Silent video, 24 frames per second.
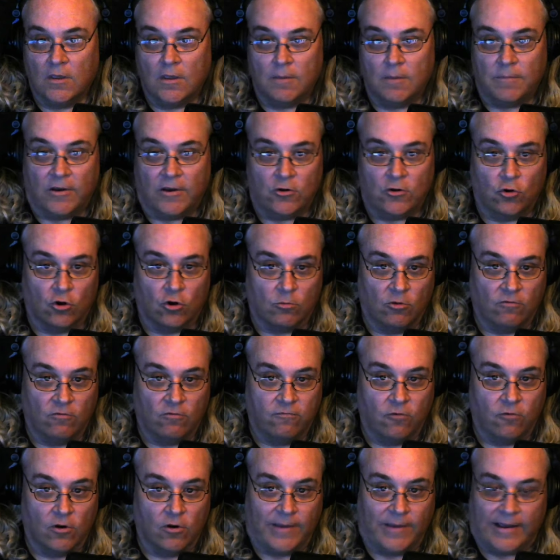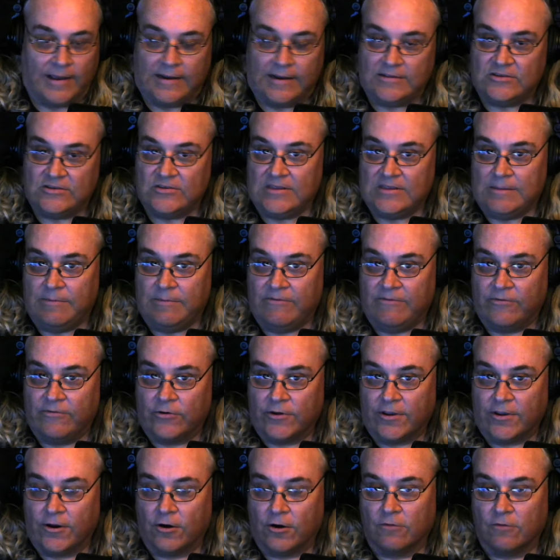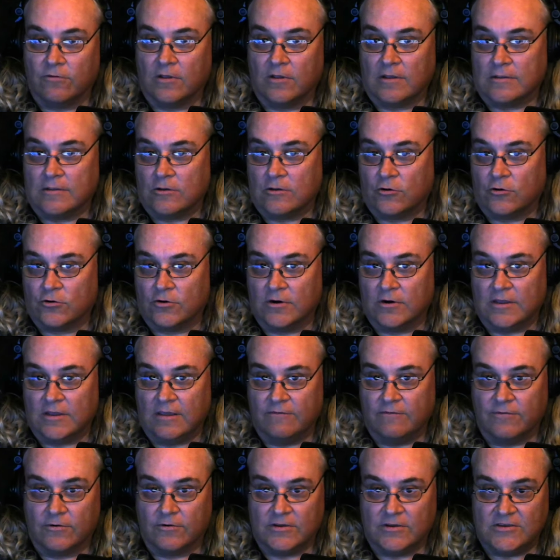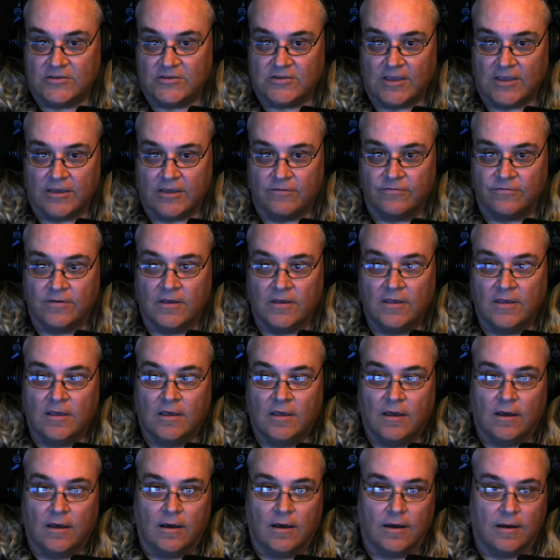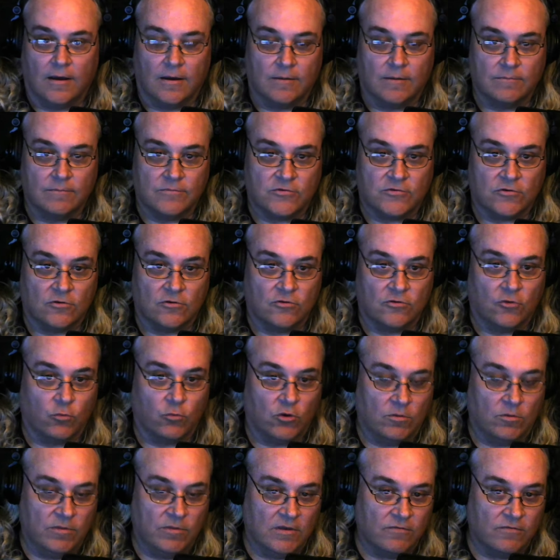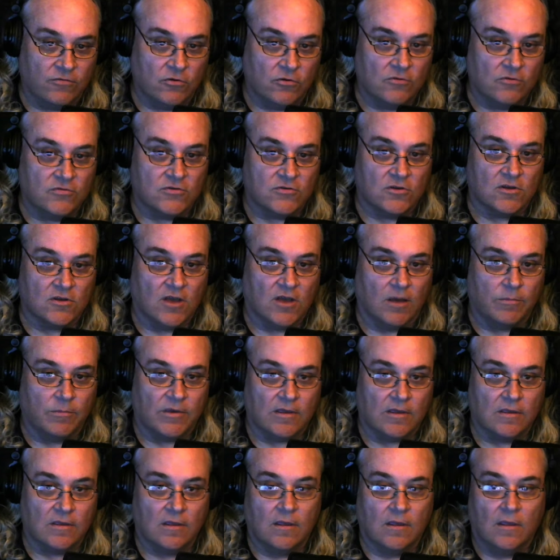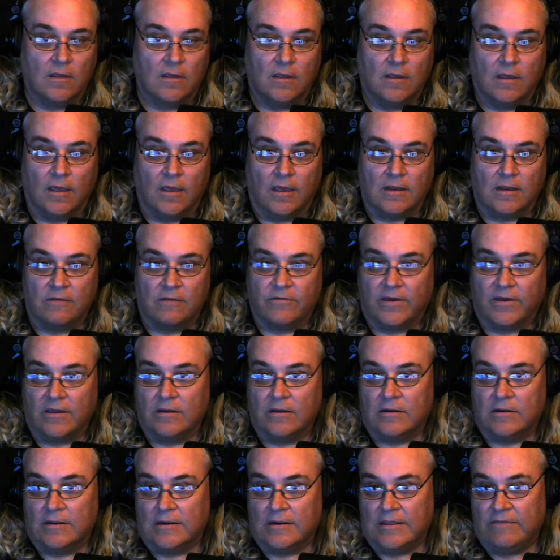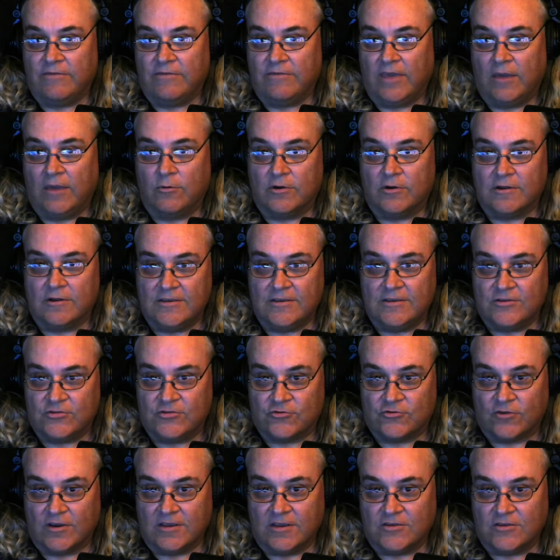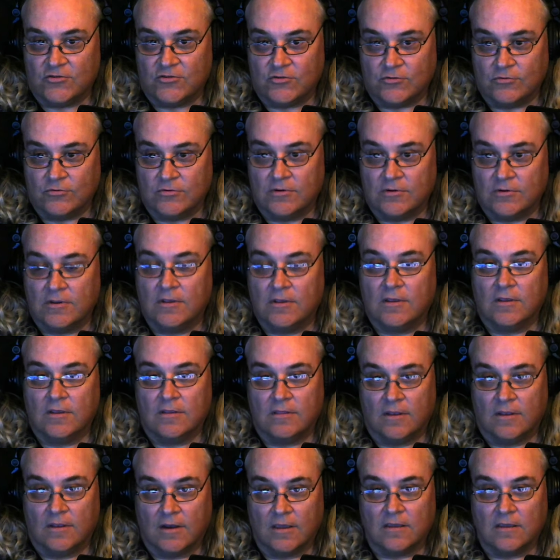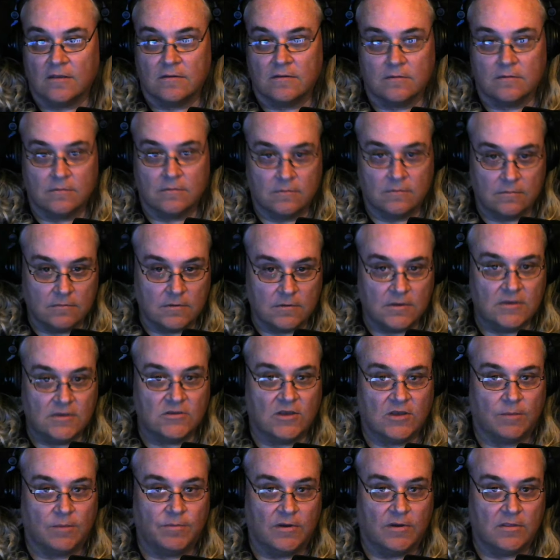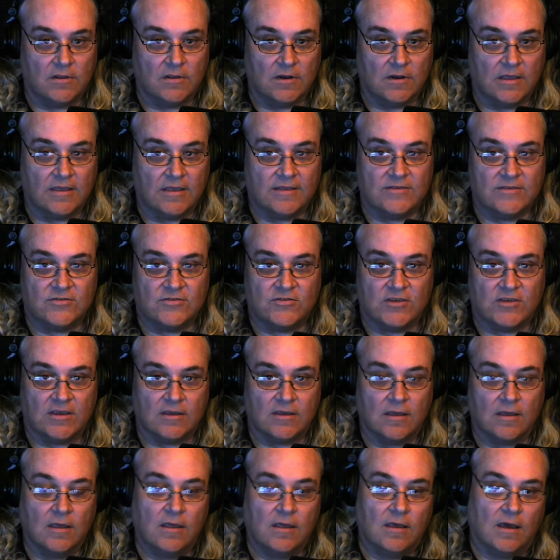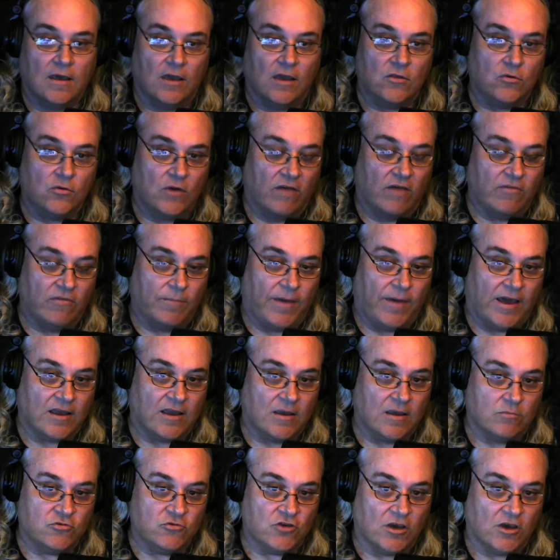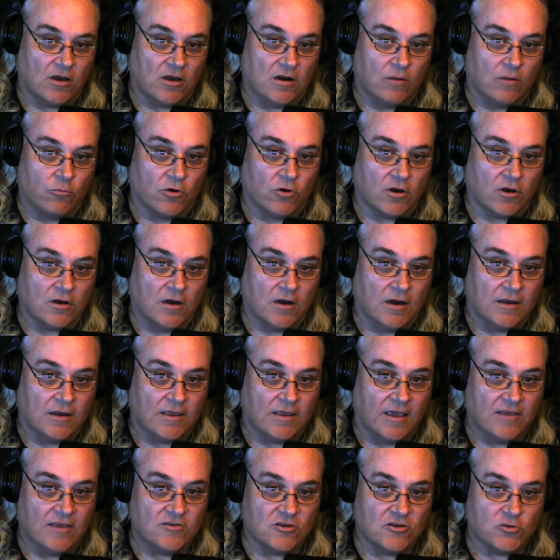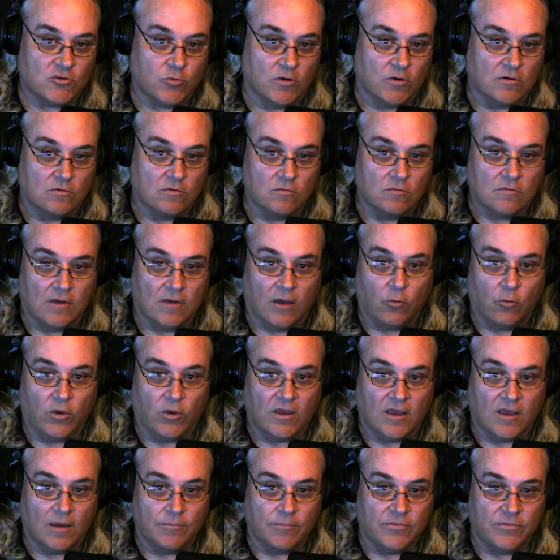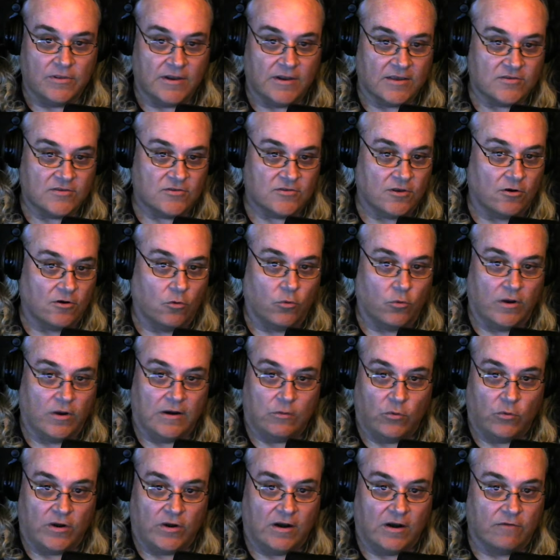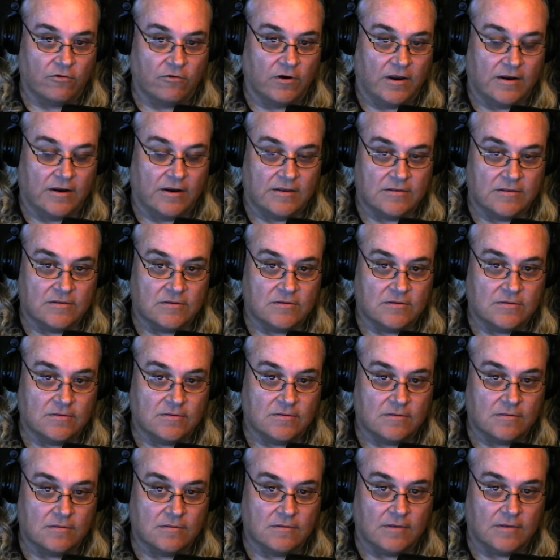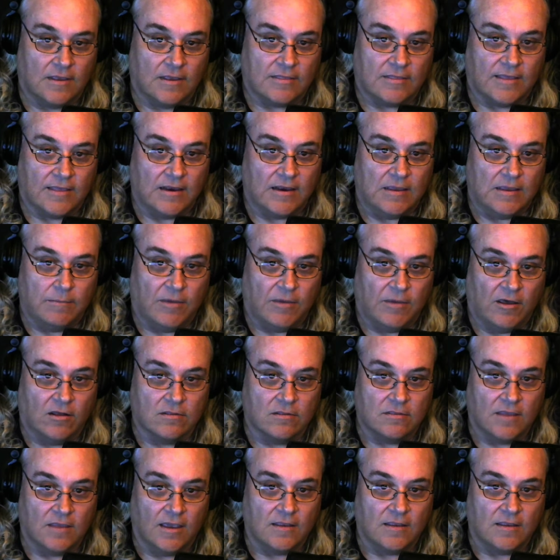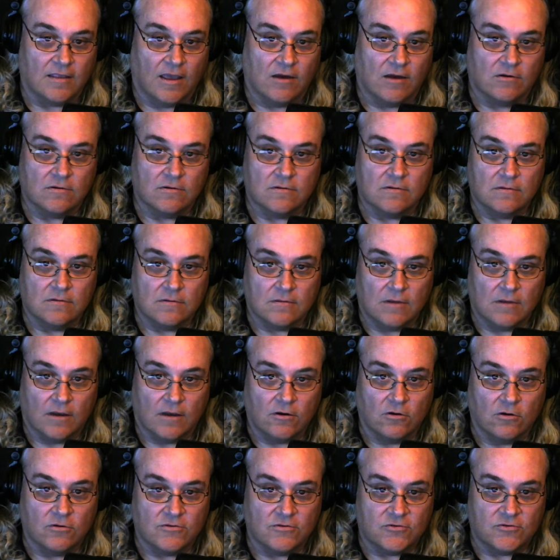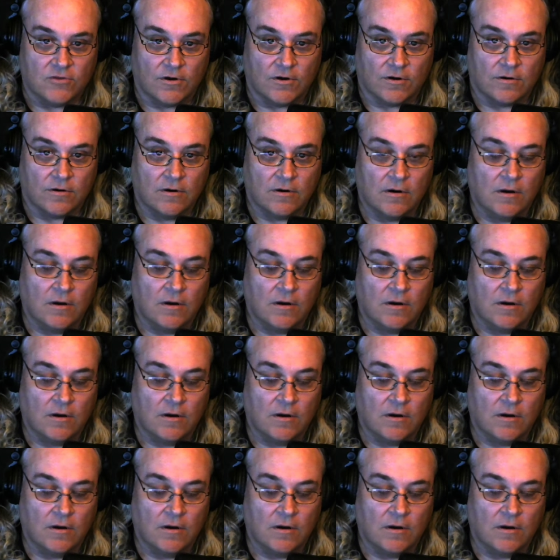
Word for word: my normal format. I just need to be very careful currently and very safe. Um, so there will be a few still coming. And if I can alleviate one of these strikes soon, then I can ease up on the link and sync. I do have a backup channel I'm working on in case this one, I wake up in the next day or when, whenever and it's get that email takedown. I know it's there.